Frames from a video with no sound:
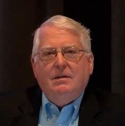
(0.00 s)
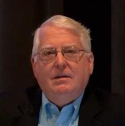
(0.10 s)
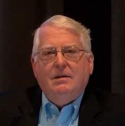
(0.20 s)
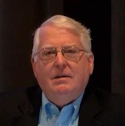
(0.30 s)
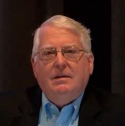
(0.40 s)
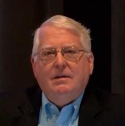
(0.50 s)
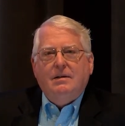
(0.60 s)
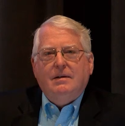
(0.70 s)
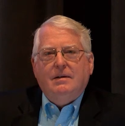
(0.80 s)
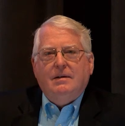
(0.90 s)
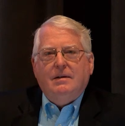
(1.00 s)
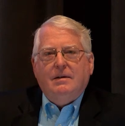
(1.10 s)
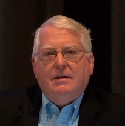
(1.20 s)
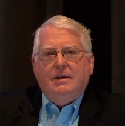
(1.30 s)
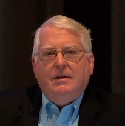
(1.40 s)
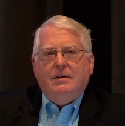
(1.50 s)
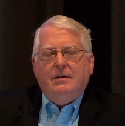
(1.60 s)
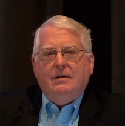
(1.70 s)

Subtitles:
(no one is talking)